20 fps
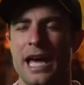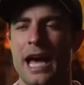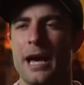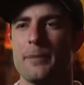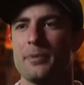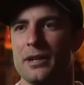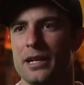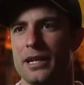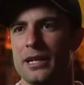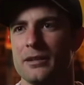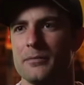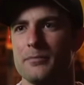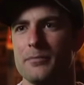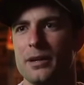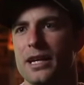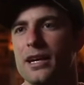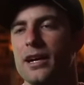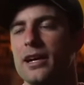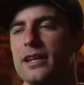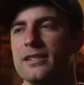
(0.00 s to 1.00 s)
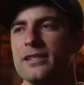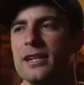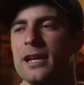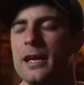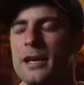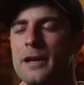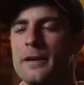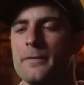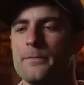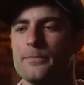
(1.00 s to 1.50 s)
happening because
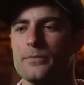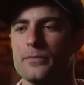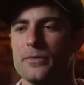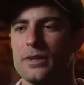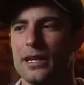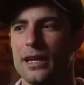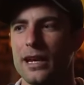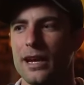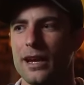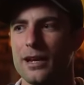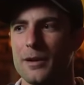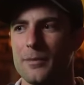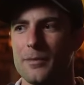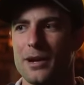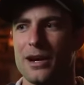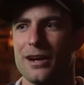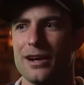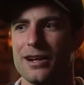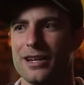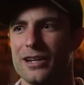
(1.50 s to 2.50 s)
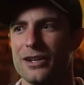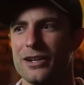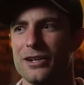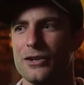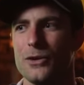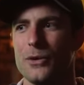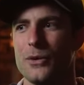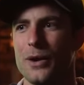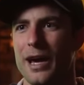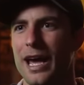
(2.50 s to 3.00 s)
in America, you
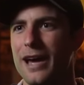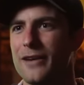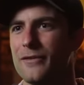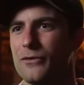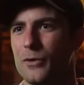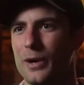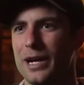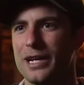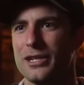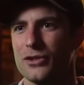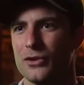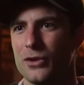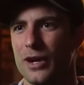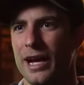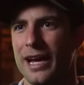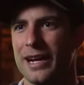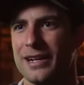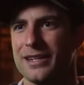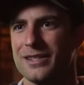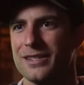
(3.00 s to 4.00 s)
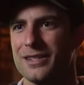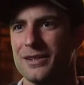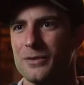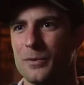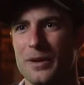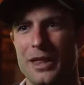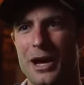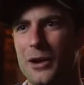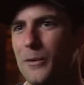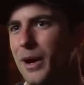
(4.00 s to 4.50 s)
don't have racetracks
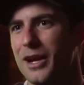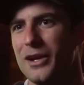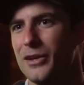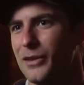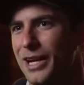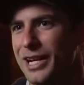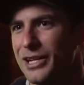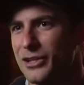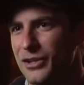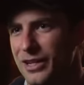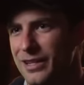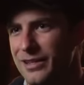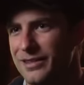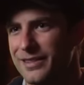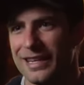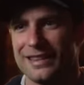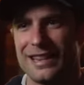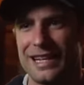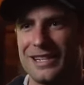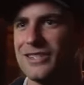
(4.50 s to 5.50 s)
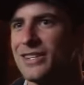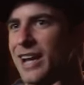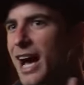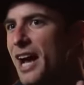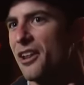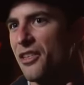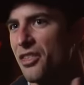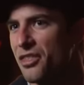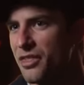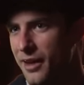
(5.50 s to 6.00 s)
without regulations. Like, that's
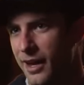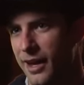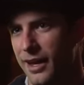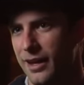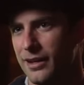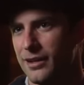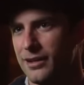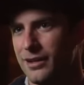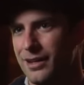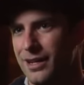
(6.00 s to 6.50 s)
not a thing.